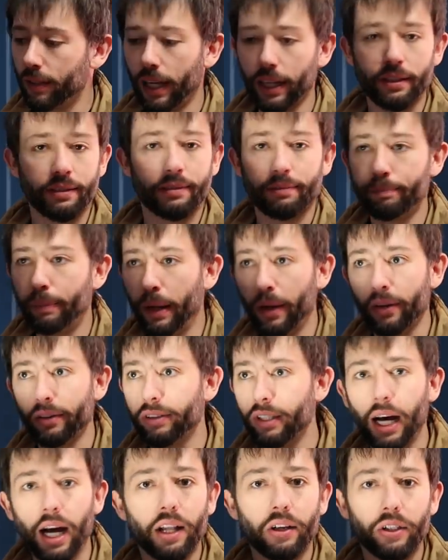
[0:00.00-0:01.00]
about
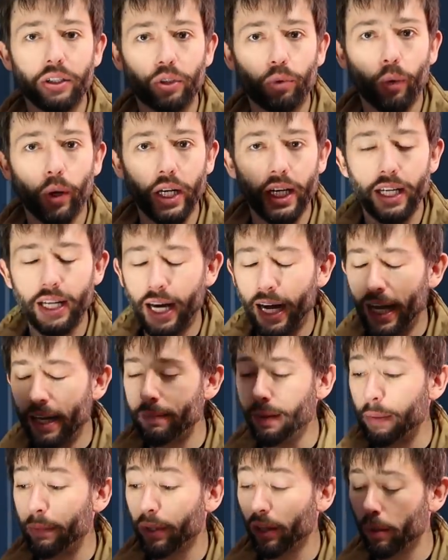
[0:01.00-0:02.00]
a dollar
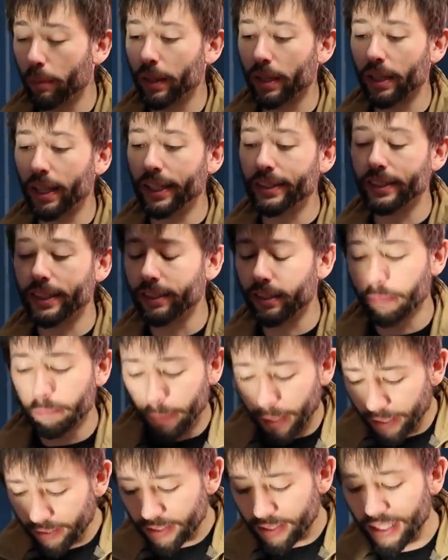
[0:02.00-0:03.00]
29, maybe a little bit less at the
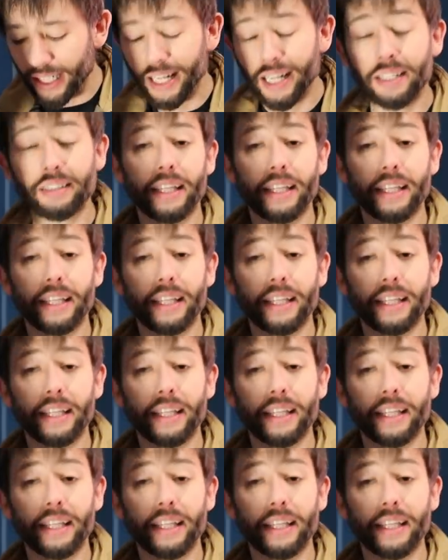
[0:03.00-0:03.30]
bins.